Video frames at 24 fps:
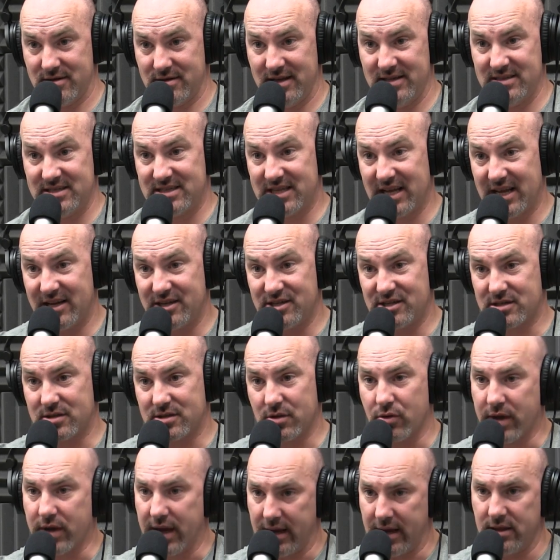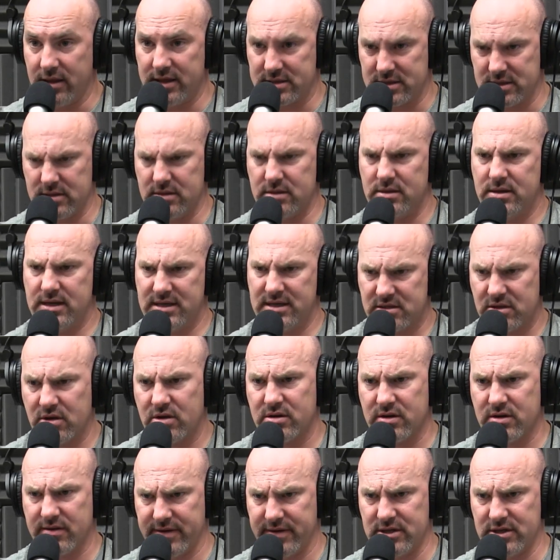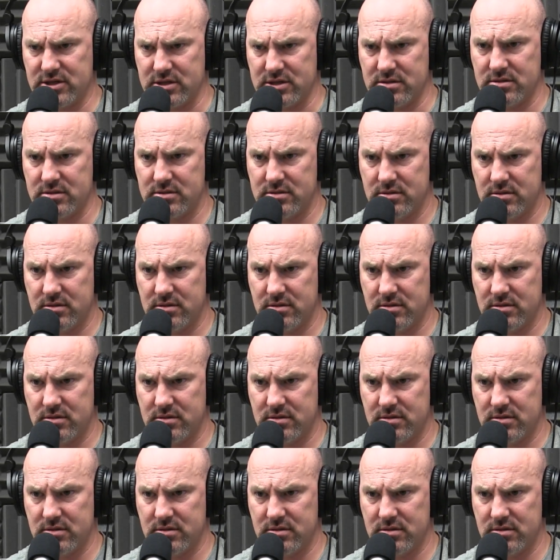Instead of just, okay, listen, it's long division.